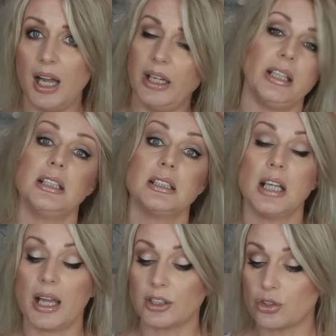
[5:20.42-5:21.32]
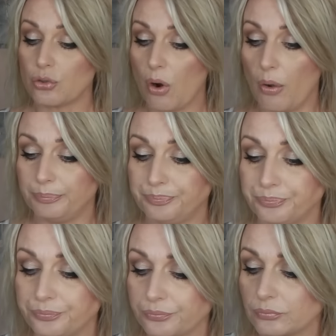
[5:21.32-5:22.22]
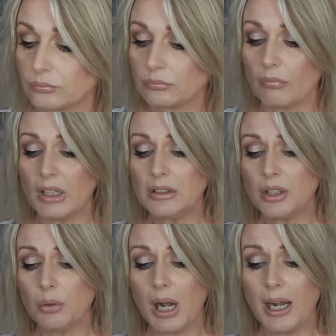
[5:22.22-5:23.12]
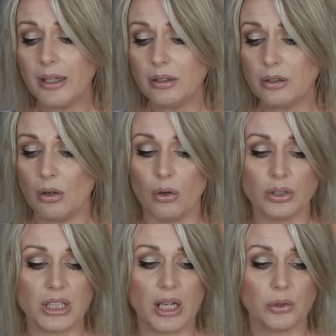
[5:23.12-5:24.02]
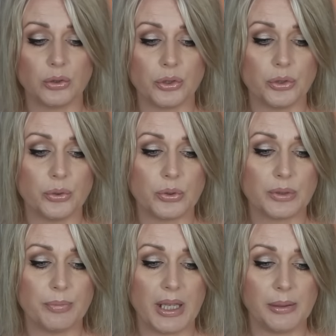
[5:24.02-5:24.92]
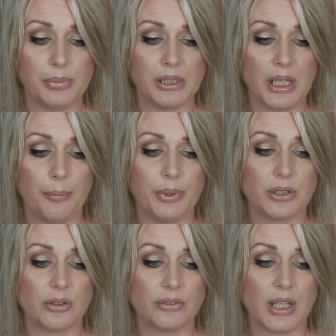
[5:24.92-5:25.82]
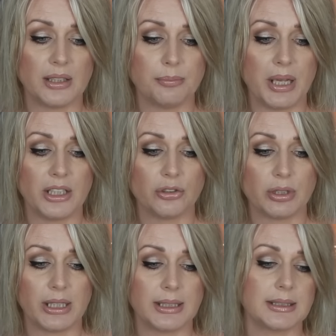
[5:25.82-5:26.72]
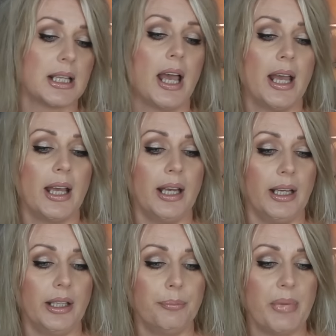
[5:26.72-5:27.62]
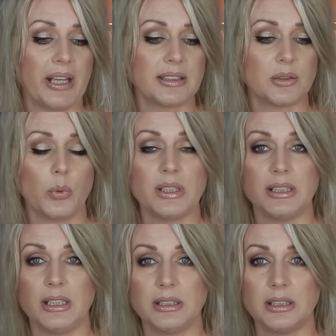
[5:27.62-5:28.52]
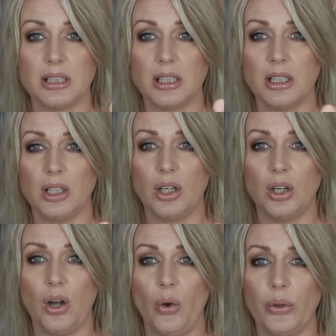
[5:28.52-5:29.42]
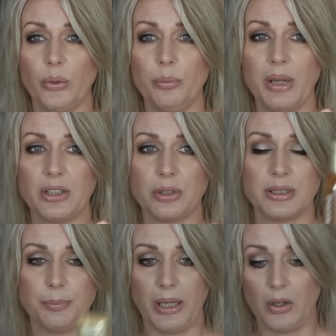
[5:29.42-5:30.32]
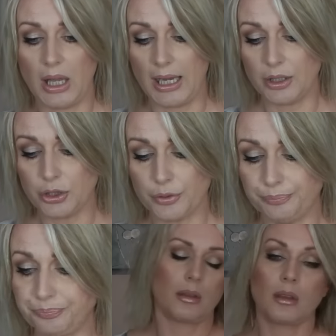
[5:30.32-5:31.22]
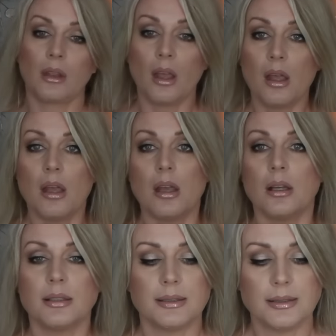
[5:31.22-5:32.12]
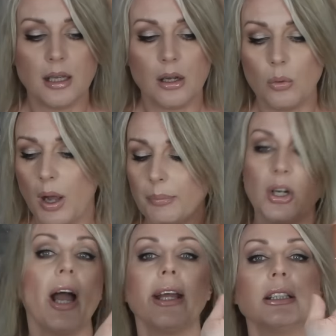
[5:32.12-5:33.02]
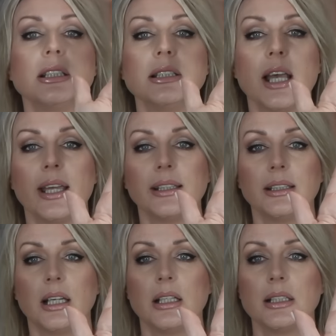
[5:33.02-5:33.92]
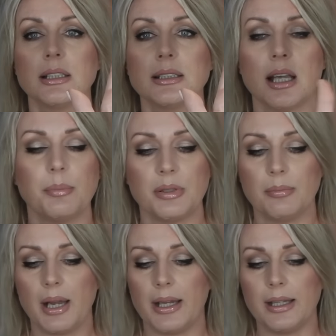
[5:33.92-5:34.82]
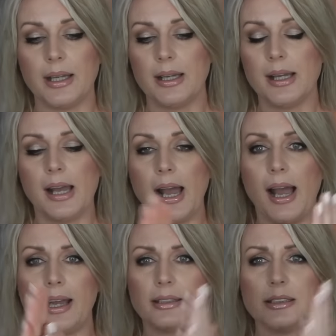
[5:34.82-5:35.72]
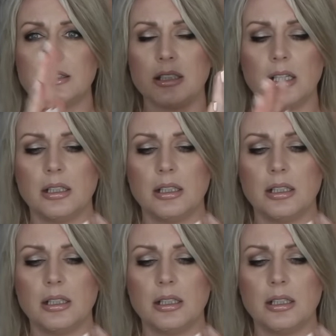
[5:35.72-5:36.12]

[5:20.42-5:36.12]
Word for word: is like straw so I thought I could use maybe a bit of that matrix um, exquisite oil matrix biolage so I'm going to take some in my hand